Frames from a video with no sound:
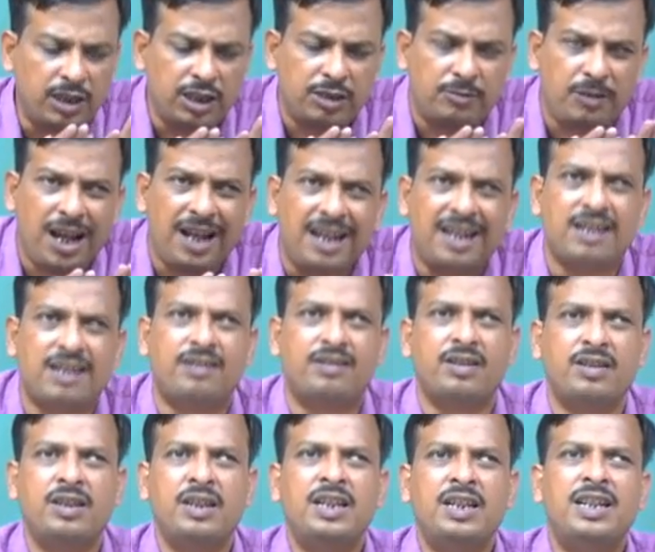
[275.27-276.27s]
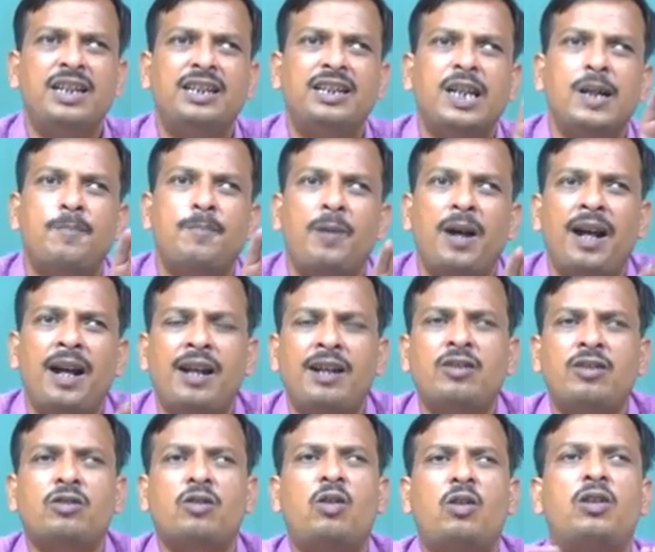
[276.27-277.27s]
varies. It
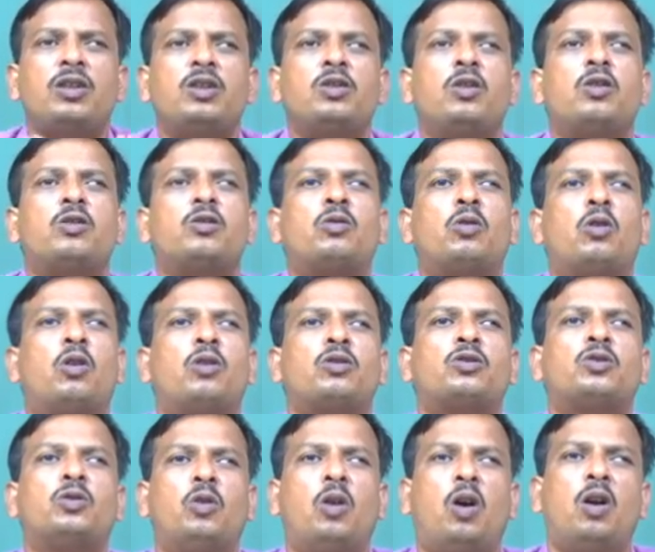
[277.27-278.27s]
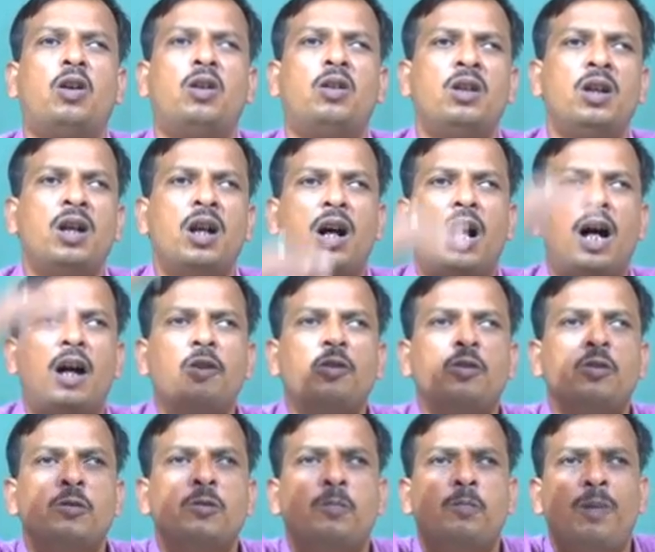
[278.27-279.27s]
depends on your course goal, how
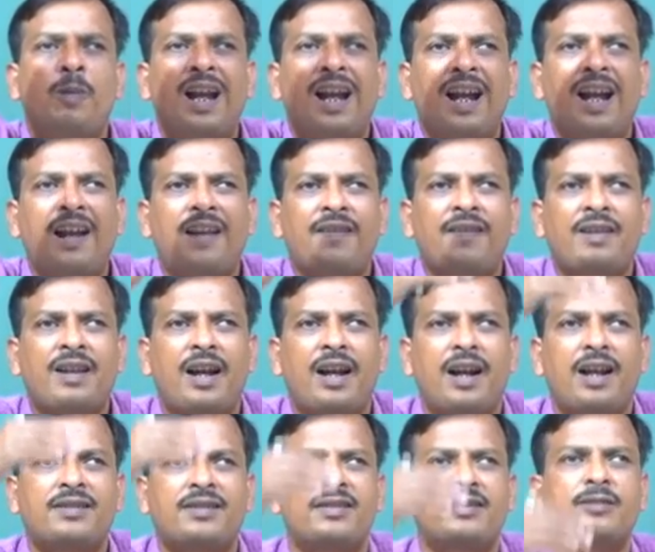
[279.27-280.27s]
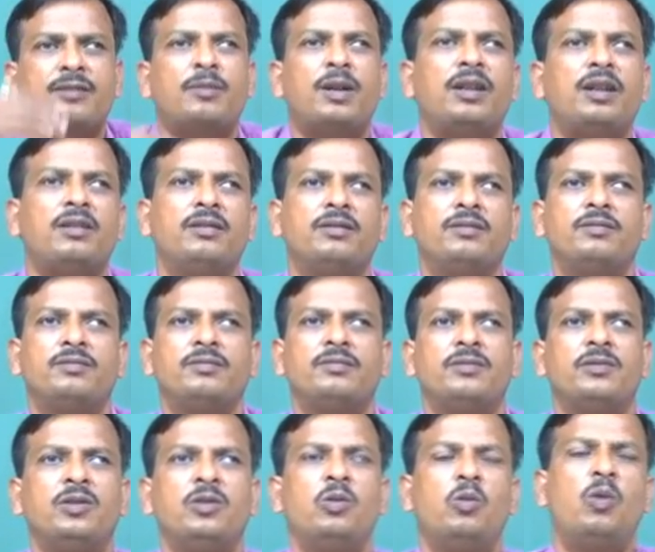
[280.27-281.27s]
do you plan the assessment.
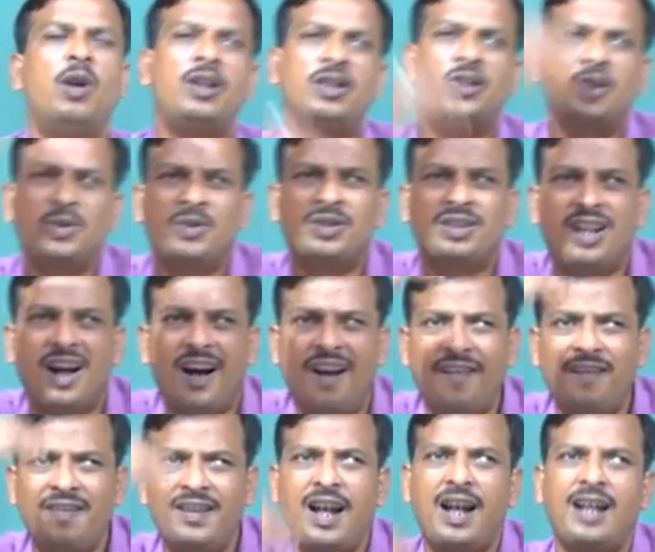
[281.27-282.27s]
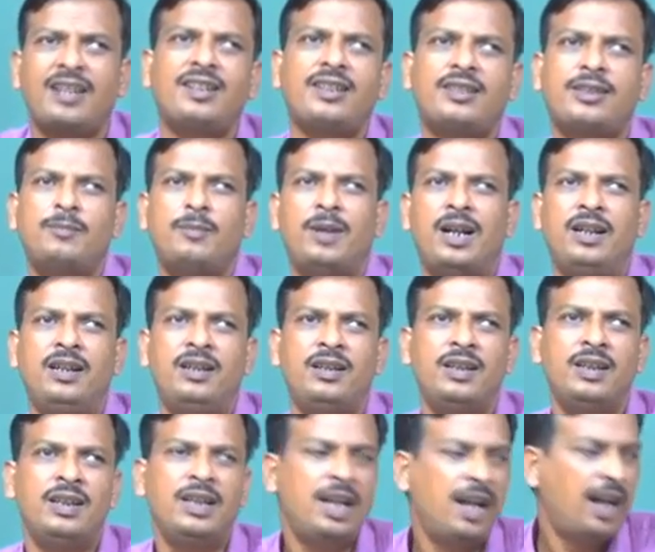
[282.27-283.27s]
Once you done the assessment,
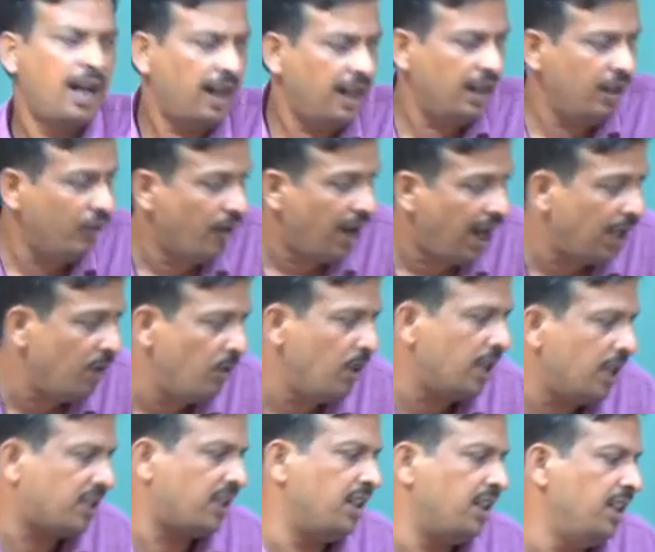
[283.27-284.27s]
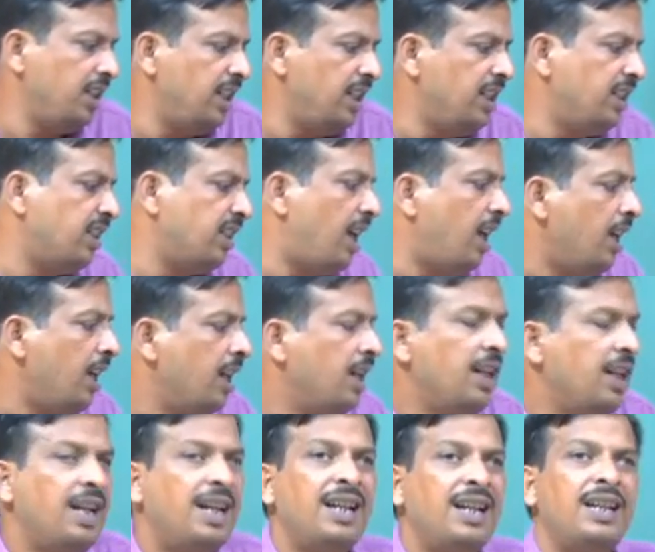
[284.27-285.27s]
evaluation is the
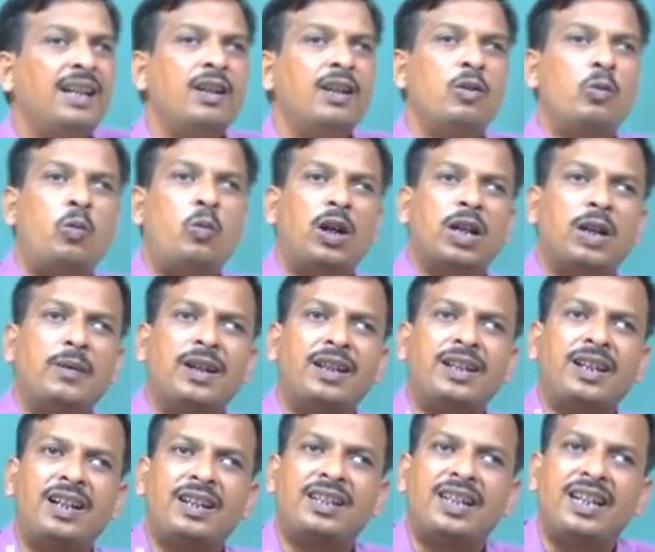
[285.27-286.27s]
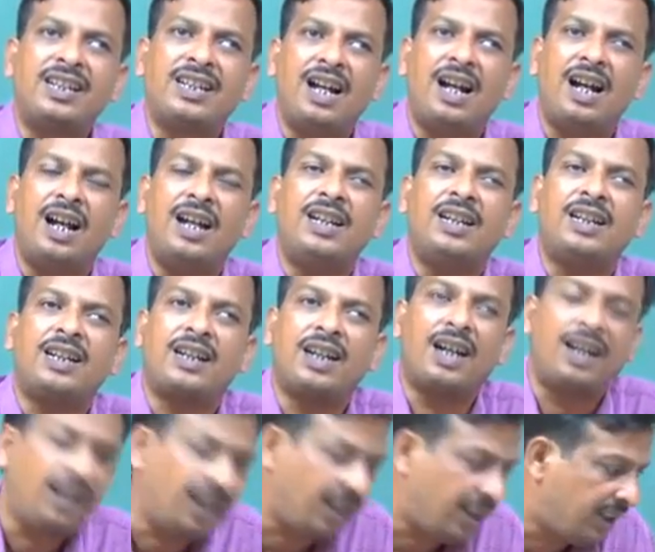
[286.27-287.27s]
whatever the data I
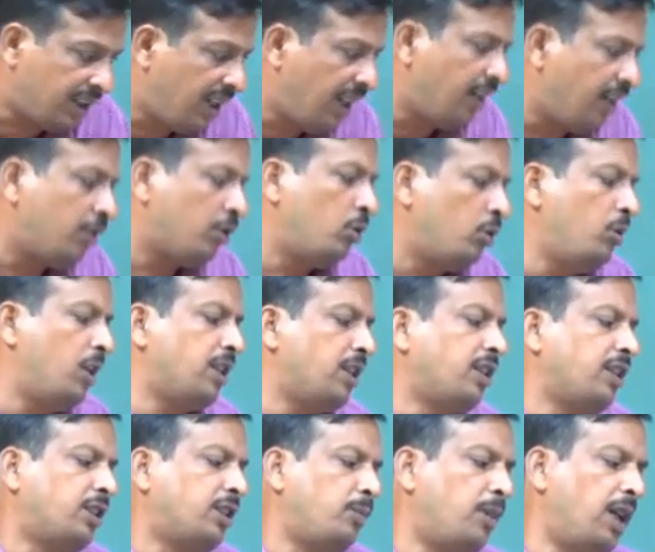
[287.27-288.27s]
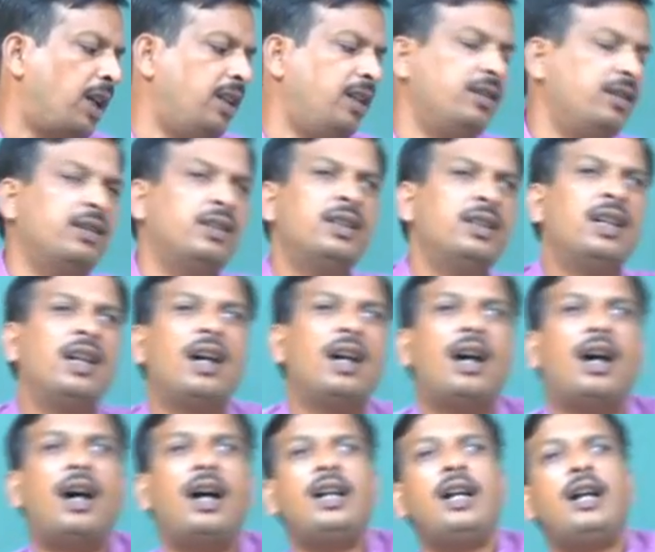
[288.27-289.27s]
collected through assessment, I